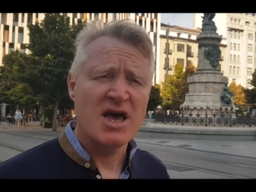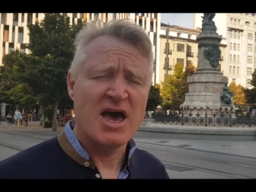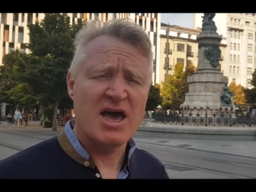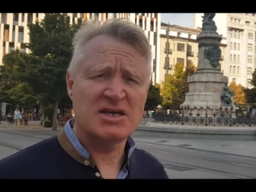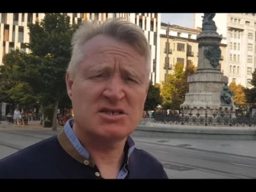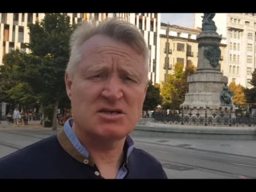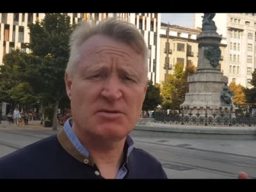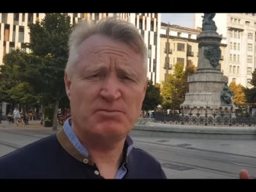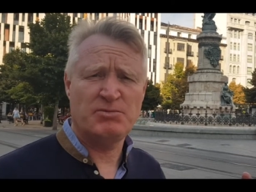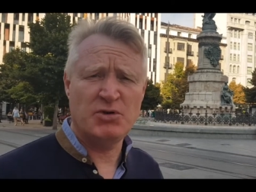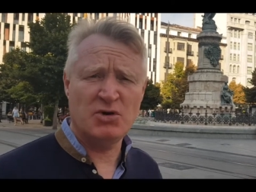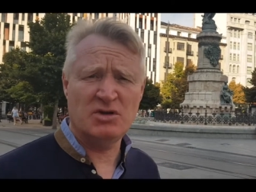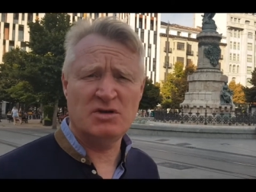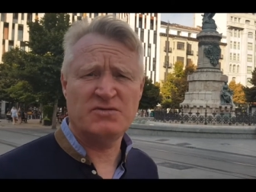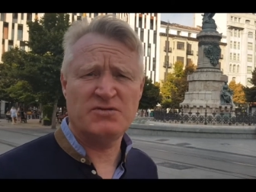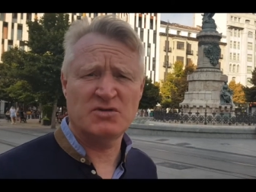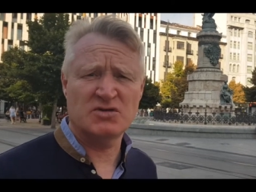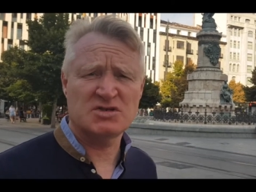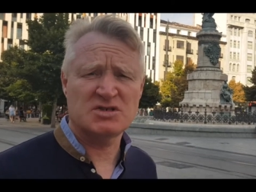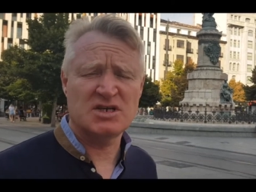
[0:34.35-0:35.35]
It's a
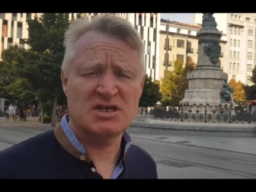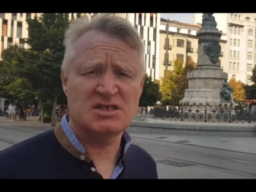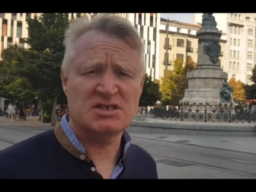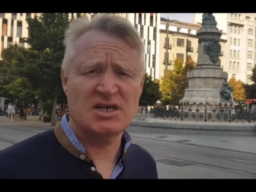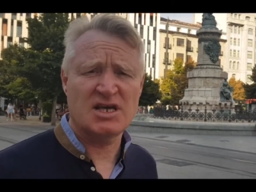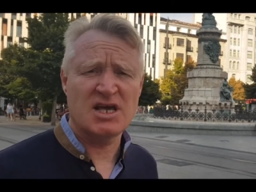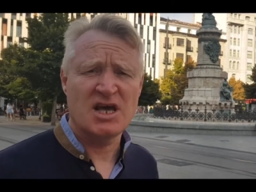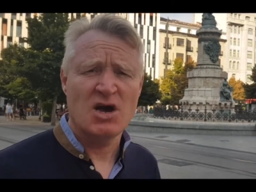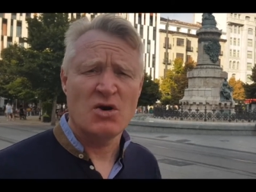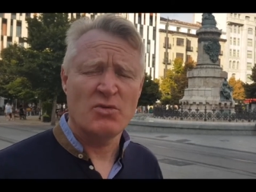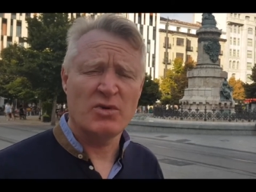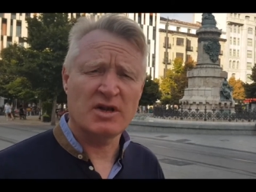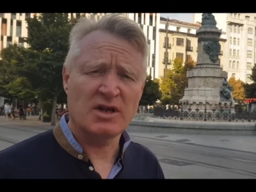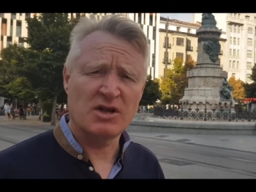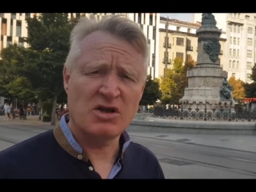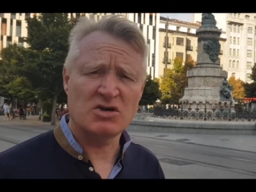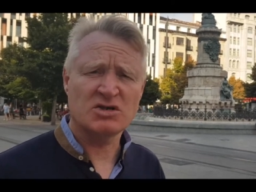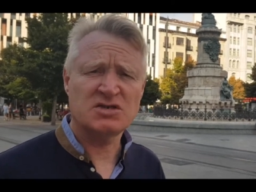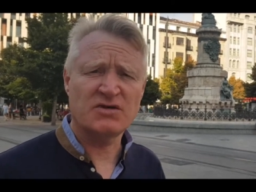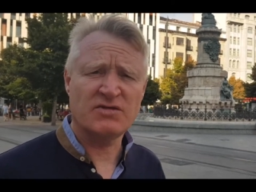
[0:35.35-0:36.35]
beautiful city with
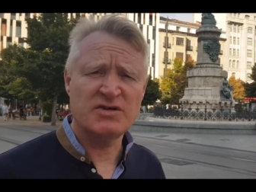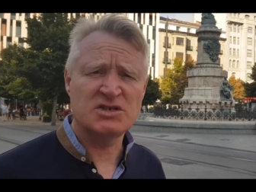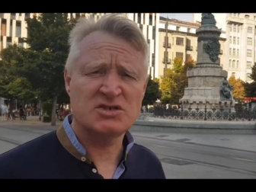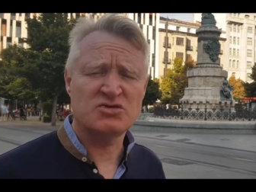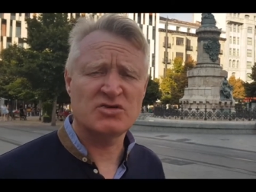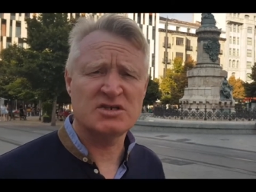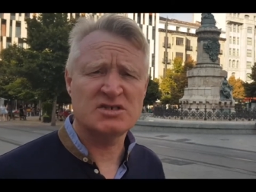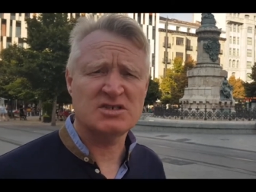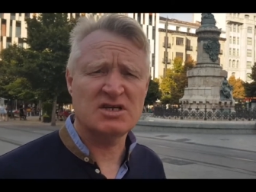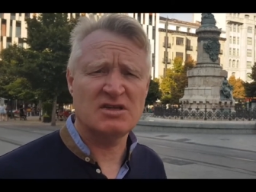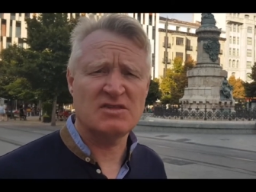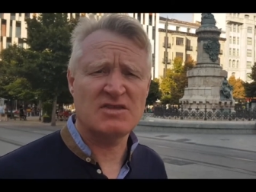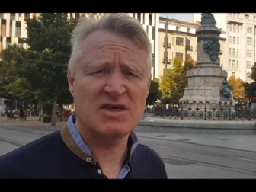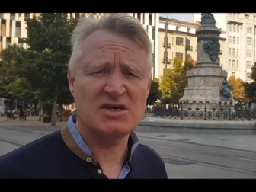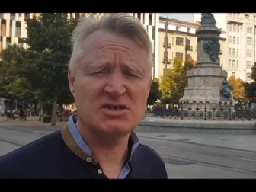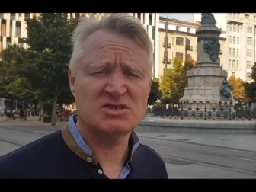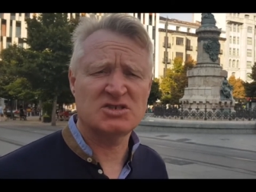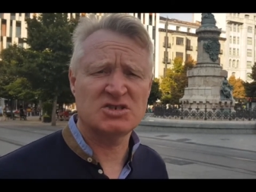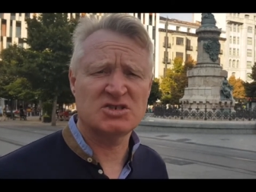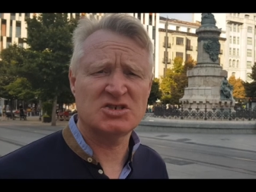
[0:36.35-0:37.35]
lots of interesting
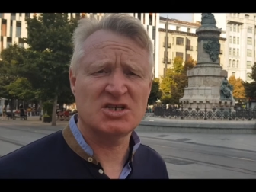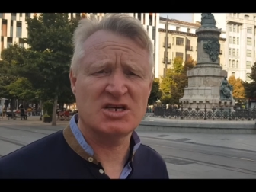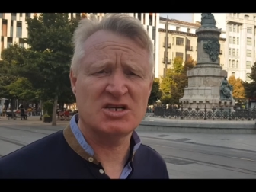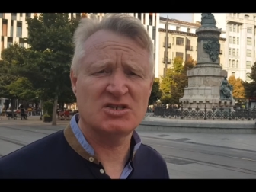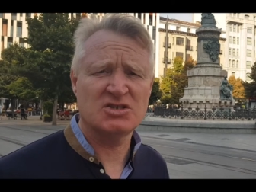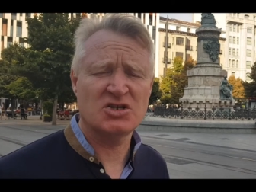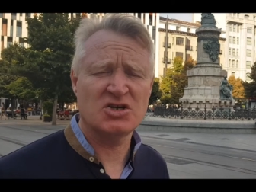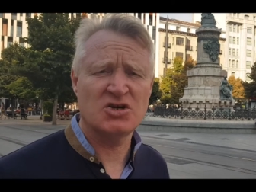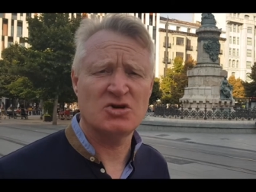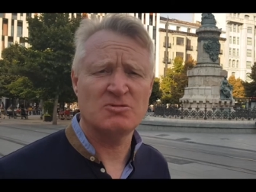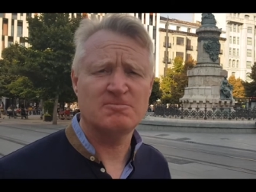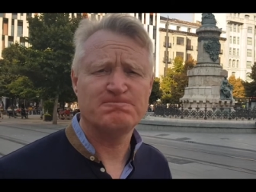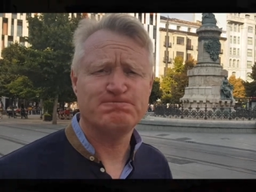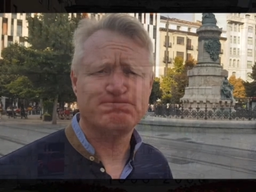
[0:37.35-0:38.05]
things to see and do.